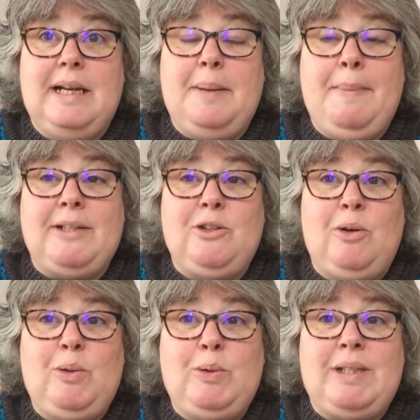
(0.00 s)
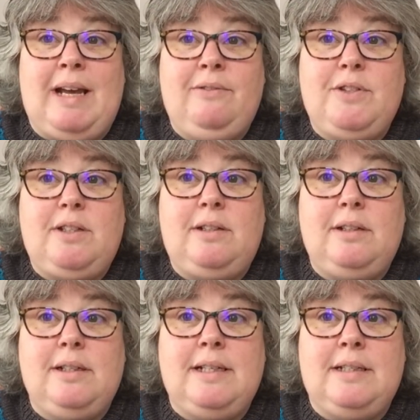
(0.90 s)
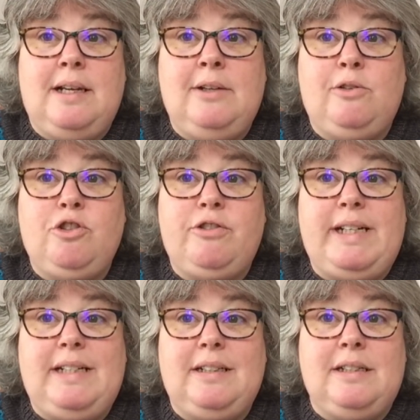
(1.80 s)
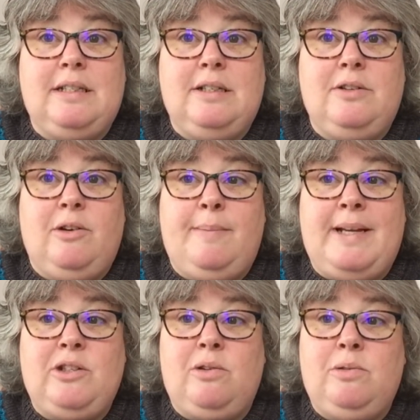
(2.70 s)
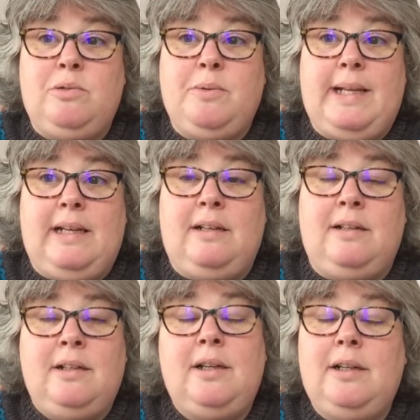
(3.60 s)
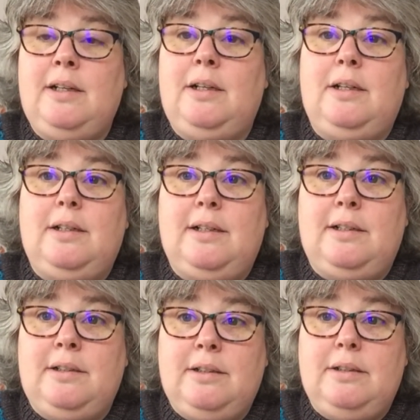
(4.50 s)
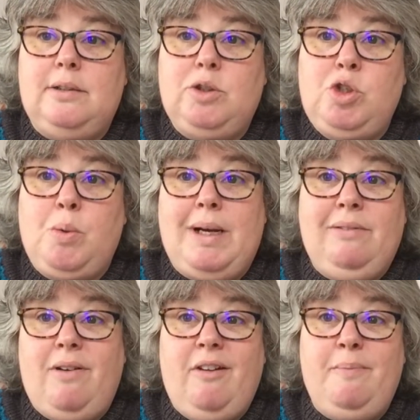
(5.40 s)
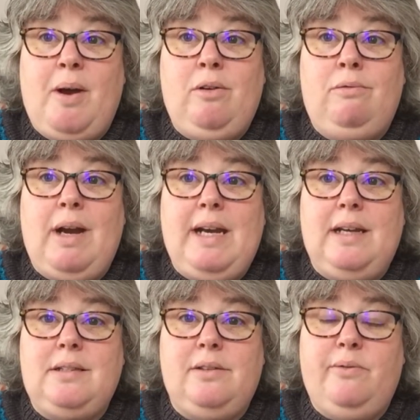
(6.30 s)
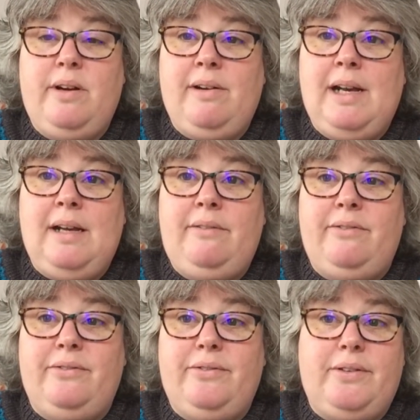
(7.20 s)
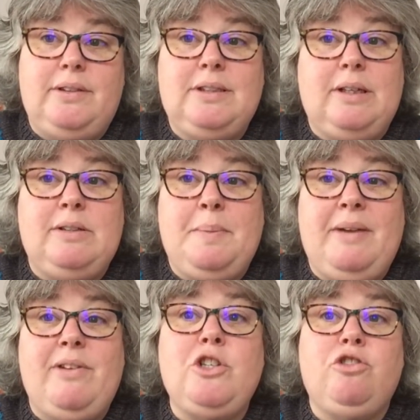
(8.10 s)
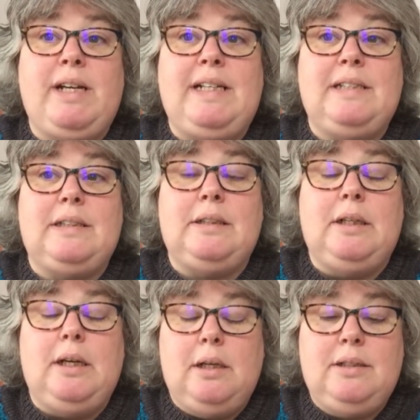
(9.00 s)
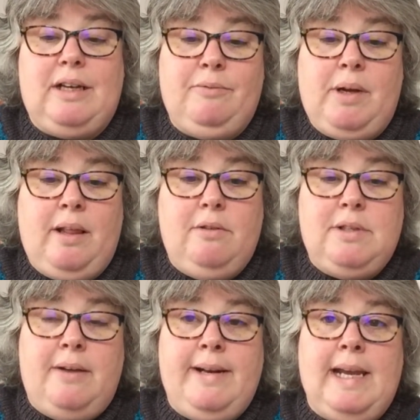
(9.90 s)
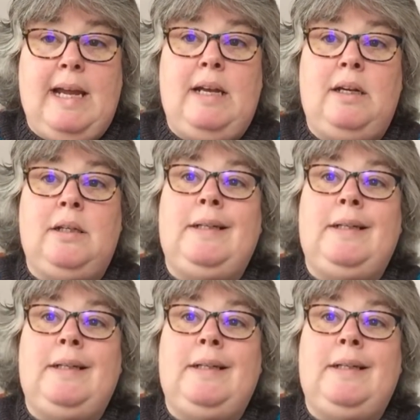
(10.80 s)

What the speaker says: McDonald's after, because that's a little treat, because there's not a McDonald's within a 25-mile radius of where I live, so it's a bit of a treat to have one of those now and again.